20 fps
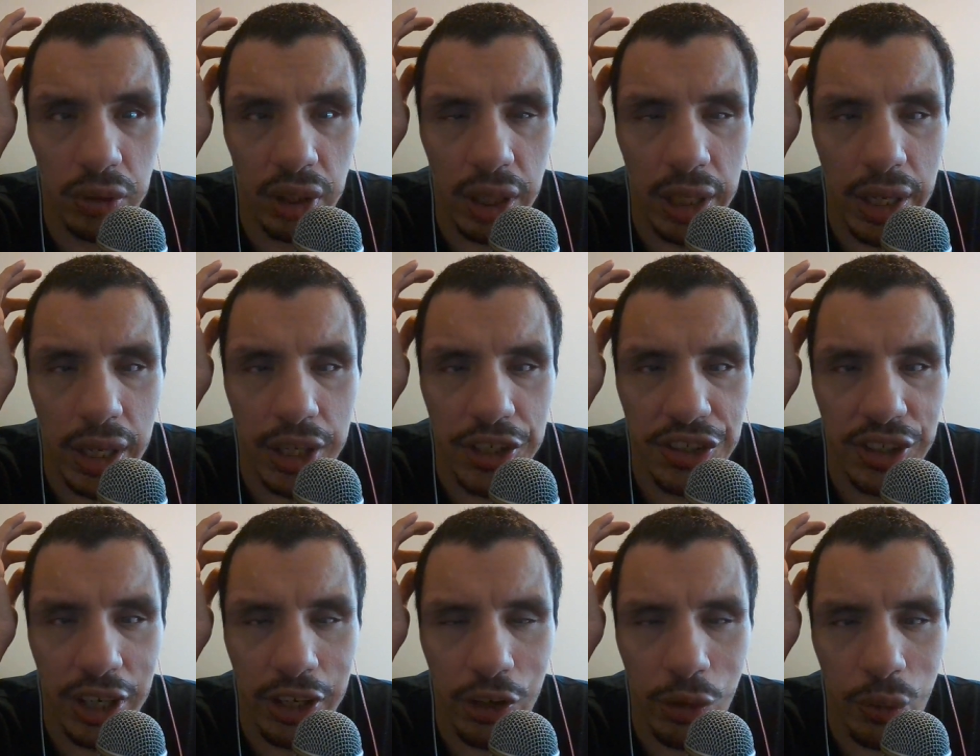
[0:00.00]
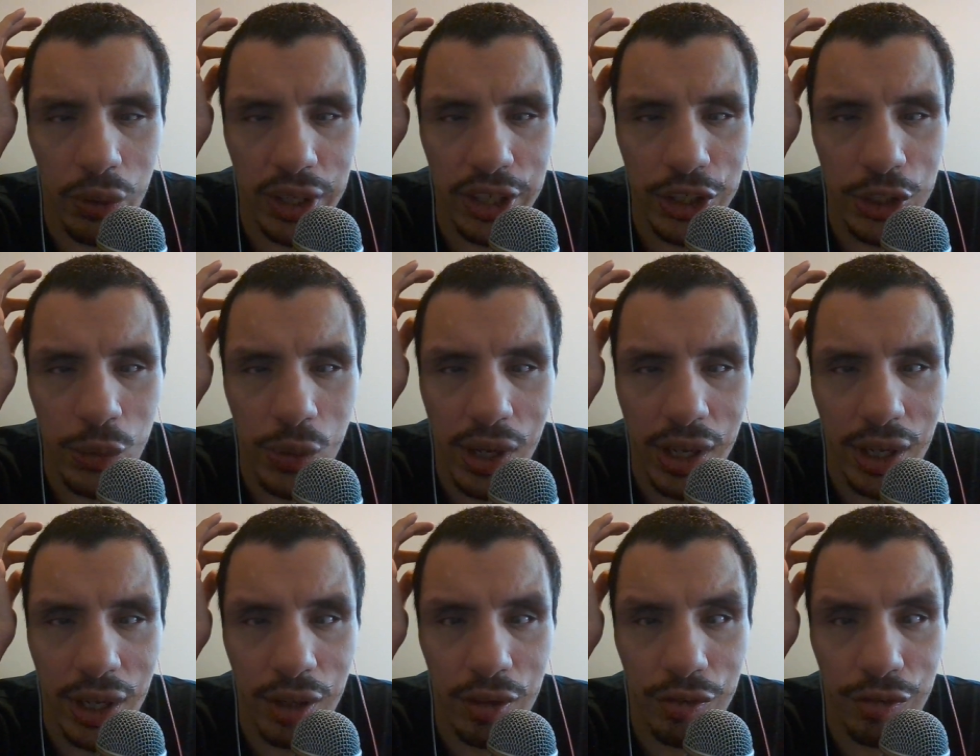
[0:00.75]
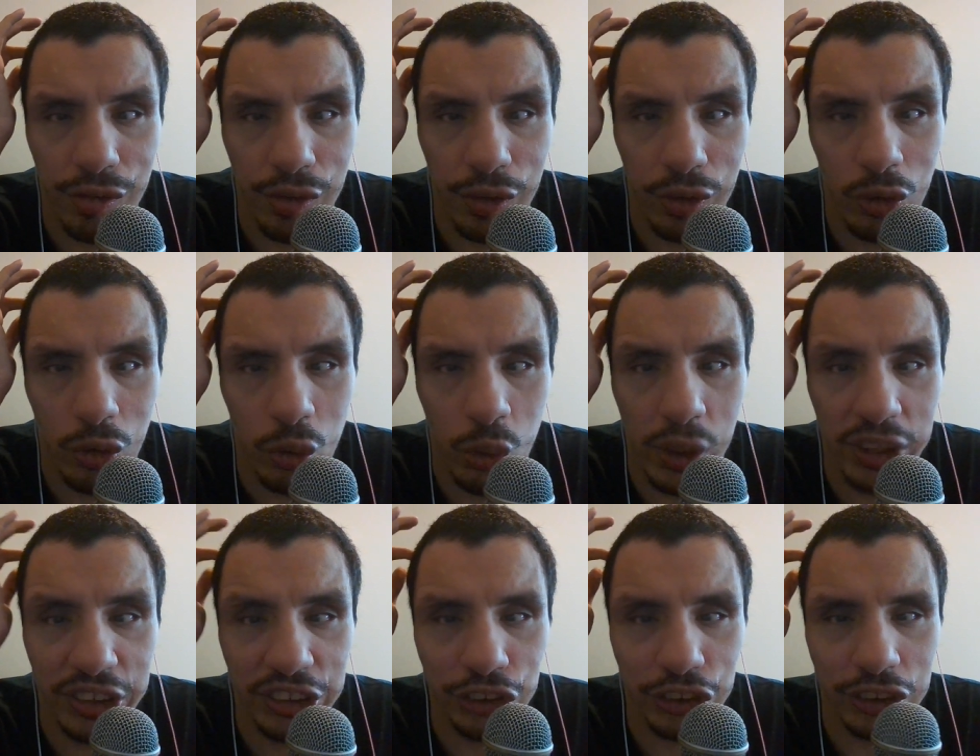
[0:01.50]
And I know that you have
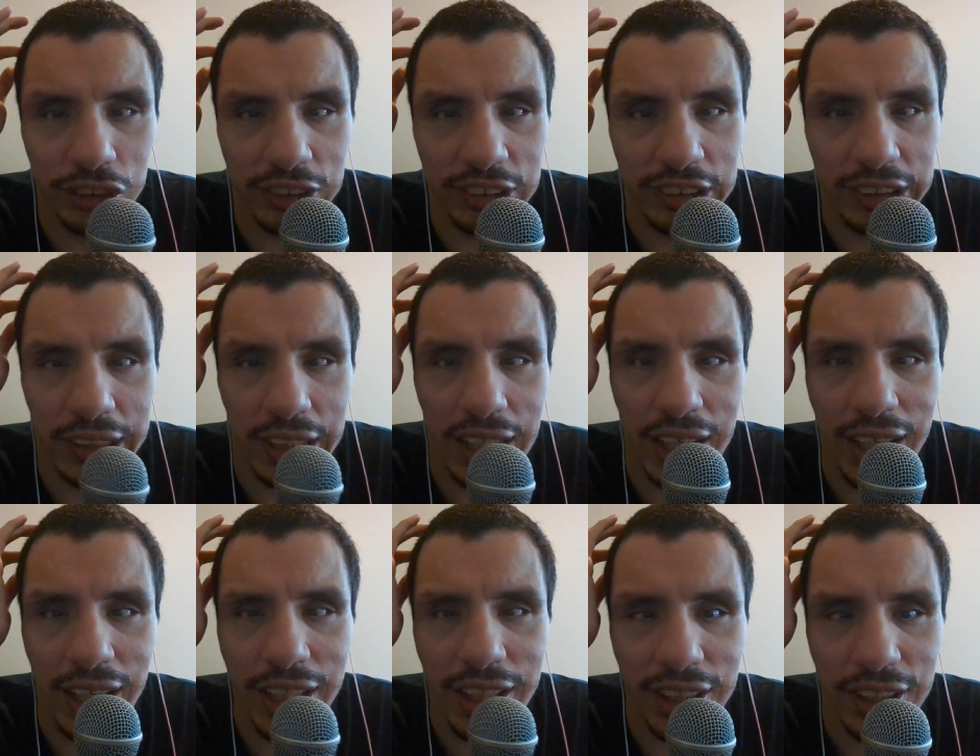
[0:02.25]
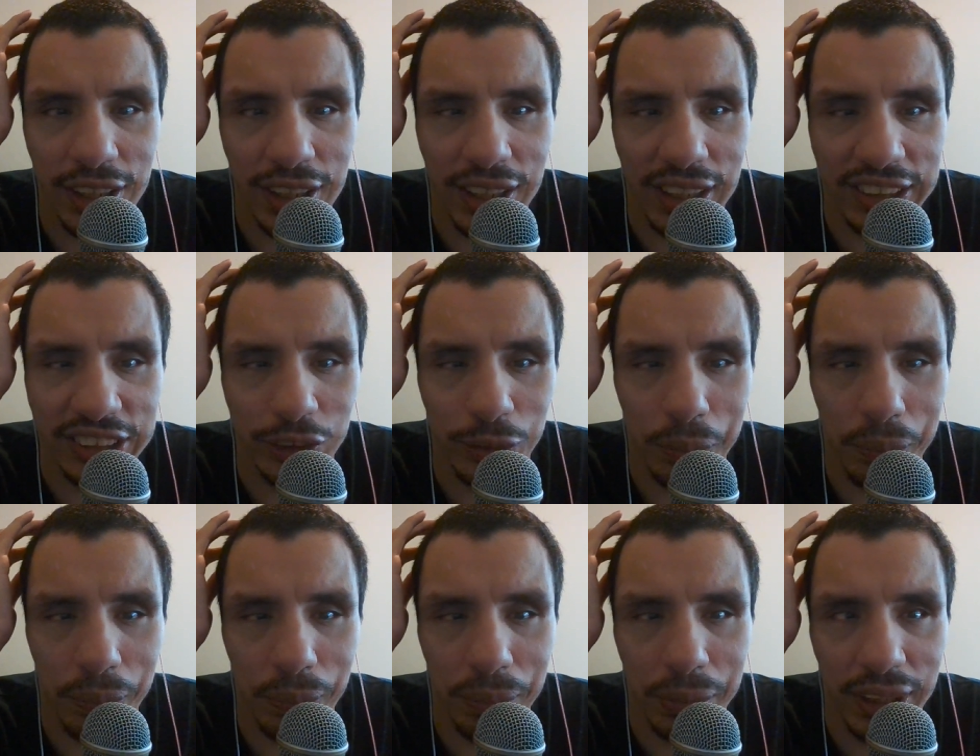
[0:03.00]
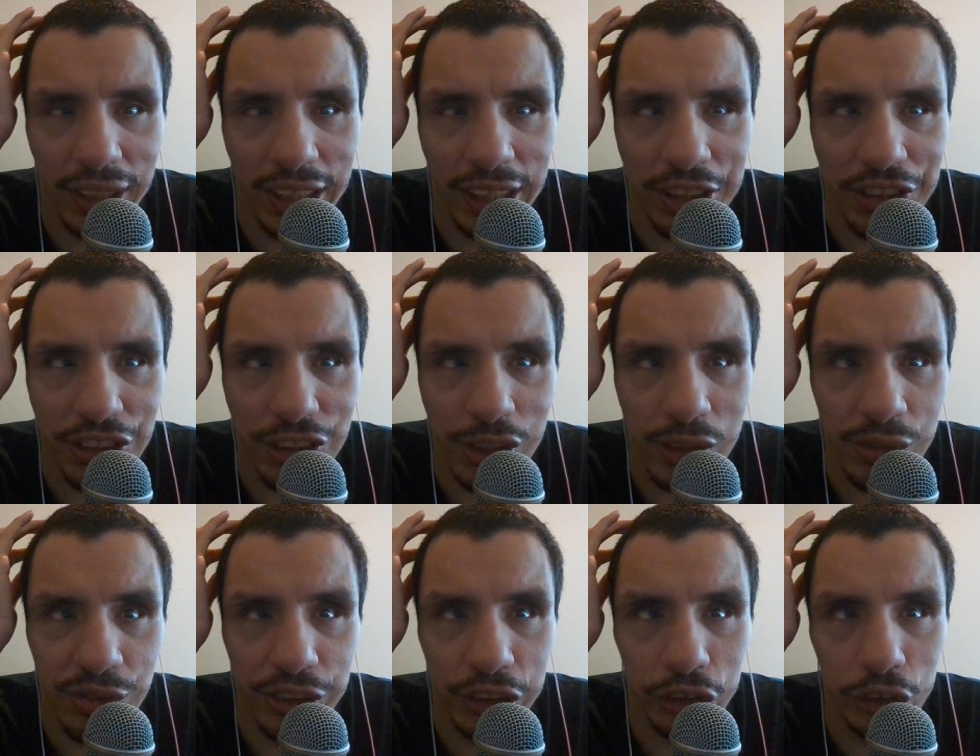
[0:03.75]
questions. I, as a blind
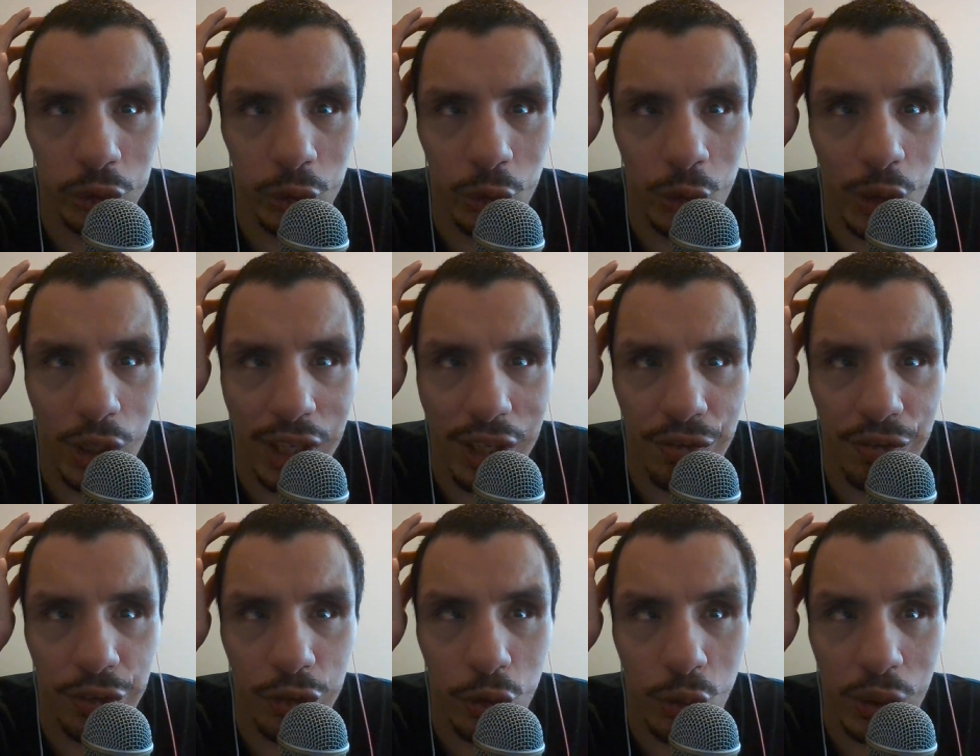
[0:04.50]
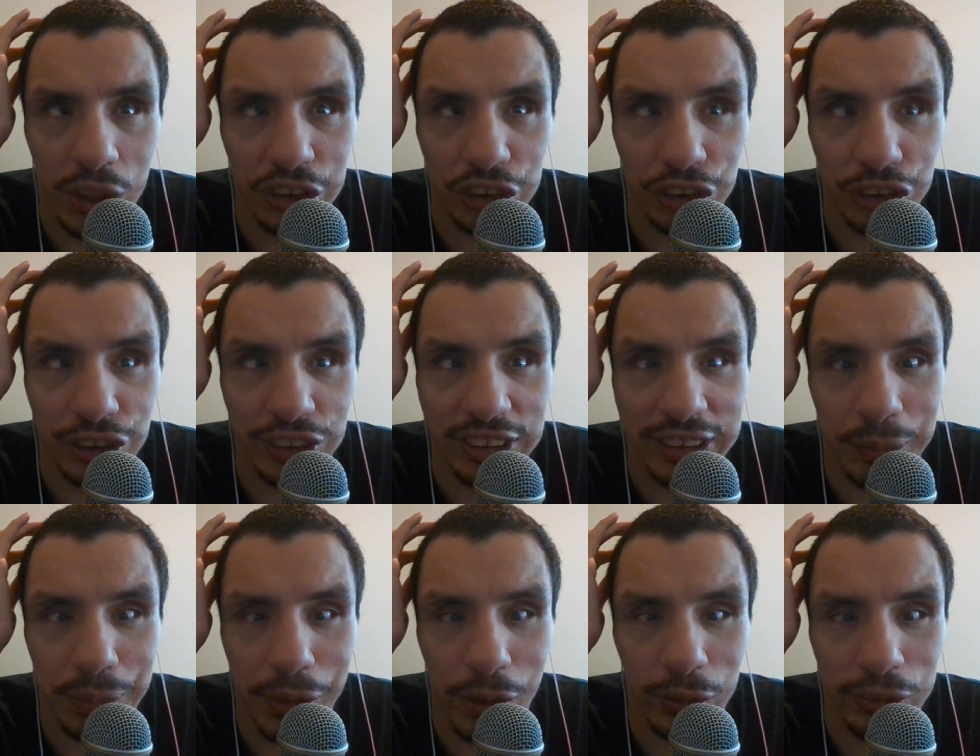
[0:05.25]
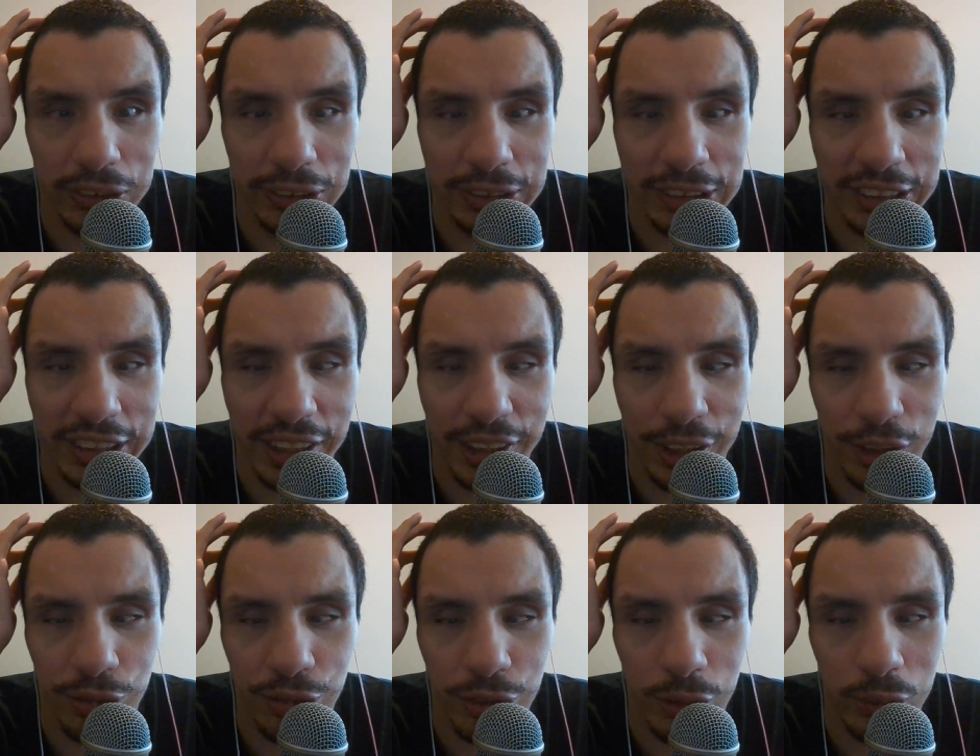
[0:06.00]
individual, have questions about
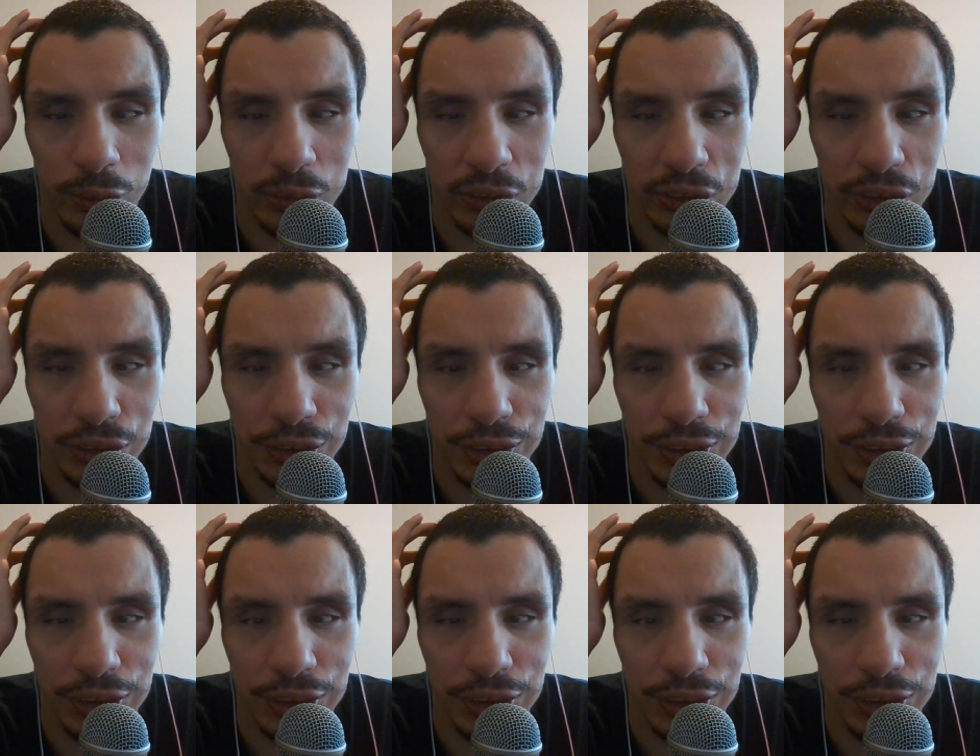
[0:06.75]
sighted folks.